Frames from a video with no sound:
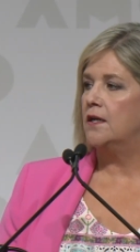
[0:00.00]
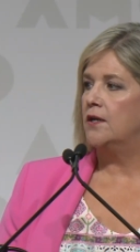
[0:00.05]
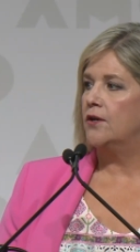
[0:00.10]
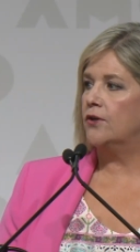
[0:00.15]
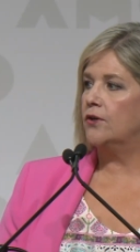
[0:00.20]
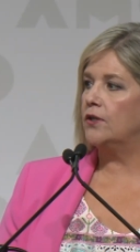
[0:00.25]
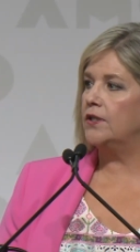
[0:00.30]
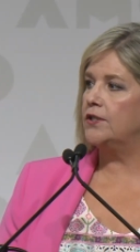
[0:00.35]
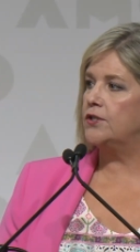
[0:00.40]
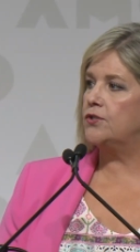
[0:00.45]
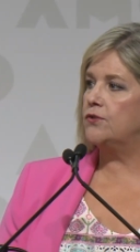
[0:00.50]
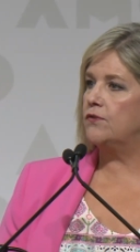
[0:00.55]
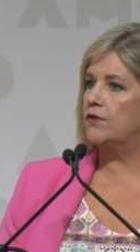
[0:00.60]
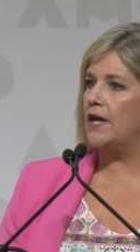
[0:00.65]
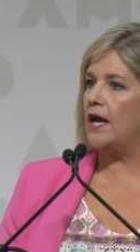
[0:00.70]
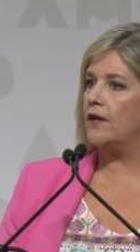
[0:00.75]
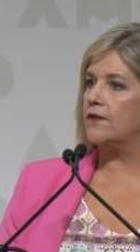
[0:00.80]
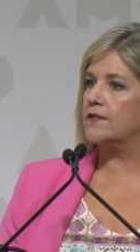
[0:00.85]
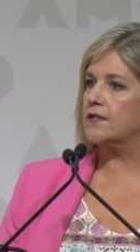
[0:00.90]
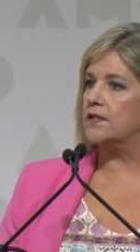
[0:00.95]
early
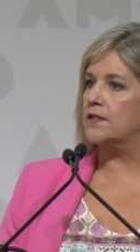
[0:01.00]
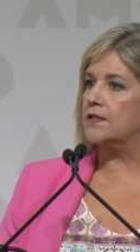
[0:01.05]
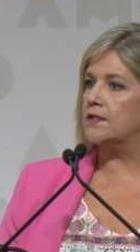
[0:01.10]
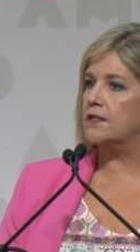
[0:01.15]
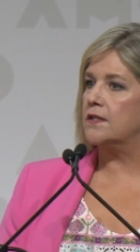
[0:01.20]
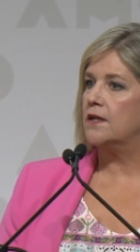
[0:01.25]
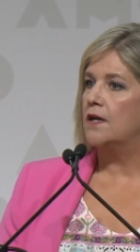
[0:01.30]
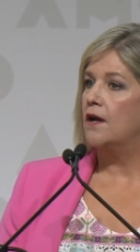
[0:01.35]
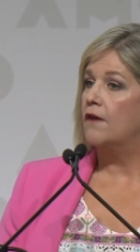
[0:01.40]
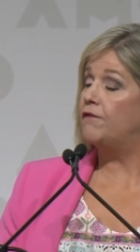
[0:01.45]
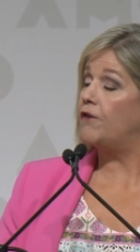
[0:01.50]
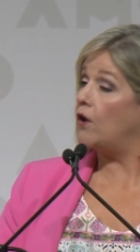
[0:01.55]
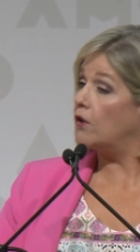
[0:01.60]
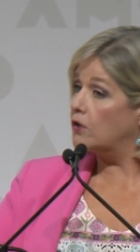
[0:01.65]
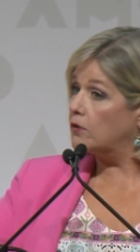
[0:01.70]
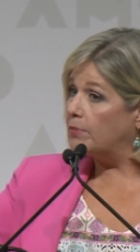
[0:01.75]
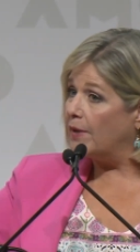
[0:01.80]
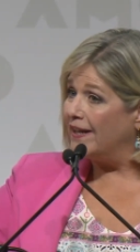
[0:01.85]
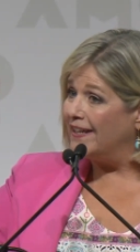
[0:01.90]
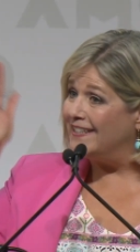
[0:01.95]
2000s,
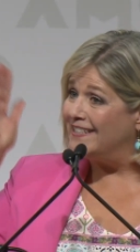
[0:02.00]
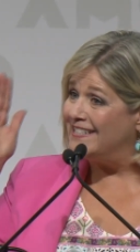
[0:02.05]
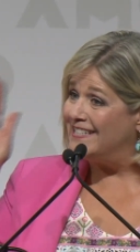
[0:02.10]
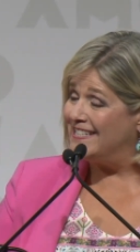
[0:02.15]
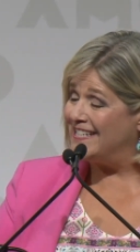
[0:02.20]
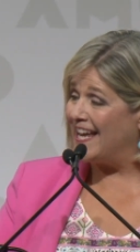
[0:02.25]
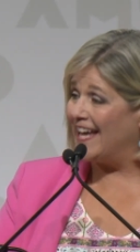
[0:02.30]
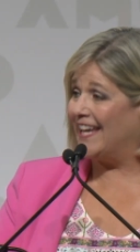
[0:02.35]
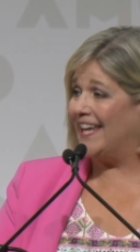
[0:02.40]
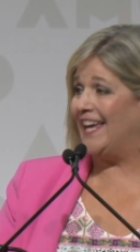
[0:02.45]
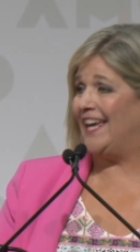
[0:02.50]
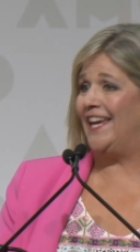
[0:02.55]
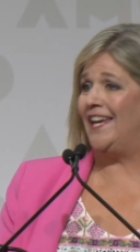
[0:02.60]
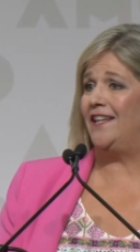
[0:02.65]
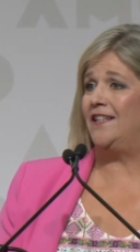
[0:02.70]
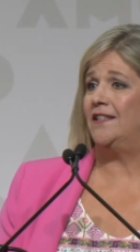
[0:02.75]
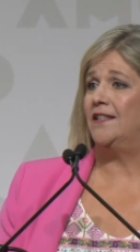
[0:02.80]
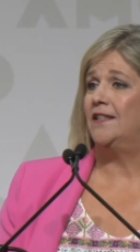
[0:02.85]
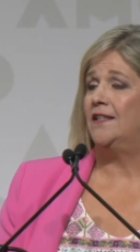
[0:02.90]
followed by a decade